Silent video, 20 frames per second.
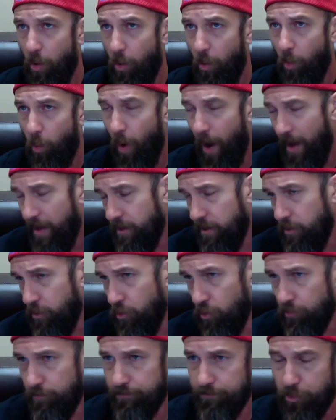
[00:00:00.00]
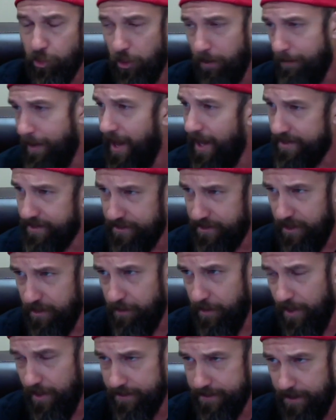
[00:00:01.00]
why you couldn't pass the
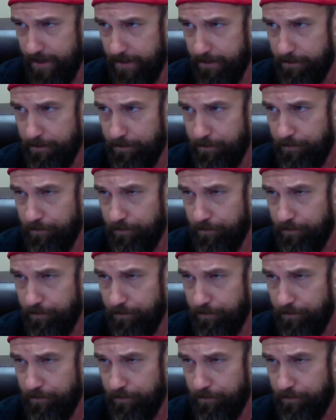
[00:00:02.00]
CPA exam